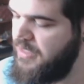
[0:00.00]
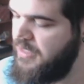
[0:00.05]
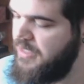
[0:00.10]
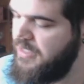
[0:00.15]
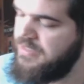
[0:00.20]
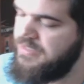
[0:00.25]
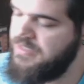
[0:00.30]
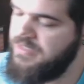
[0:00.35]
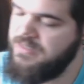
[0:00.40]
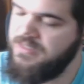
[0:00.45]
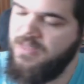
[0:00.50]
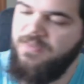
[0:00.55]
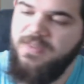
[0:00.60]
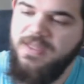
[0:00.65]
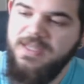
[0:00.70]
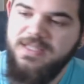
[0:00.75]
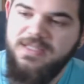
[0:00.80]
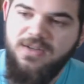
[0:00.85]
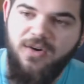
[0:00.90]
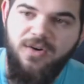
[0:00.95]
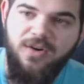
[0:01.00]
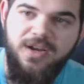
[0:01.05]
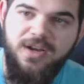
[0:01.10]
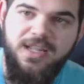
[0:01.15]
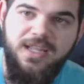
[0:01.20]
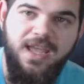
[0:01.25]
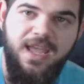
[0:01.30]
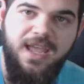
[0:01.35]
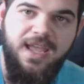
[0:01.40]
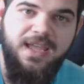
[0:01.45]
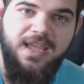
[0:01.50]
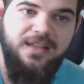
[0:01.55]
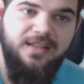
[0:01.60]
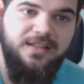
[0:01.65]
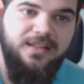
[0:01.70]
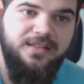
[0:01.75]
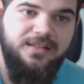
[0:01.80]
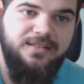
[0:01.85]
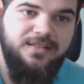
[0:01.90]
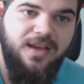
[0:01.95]
is because on this RDA
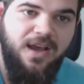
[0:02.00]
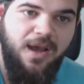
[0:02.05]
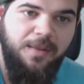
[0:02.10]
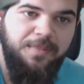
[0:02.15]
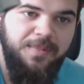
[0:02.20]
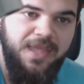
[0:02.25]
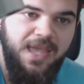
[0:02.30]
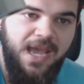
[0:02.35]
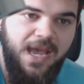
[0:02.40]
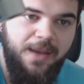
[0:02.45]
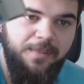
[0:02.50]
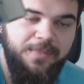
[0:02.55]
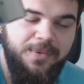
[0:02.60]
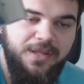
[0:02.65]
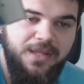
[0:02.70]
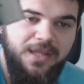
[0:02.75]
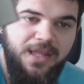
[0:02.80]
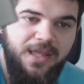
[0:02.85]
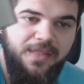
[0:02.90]
top cap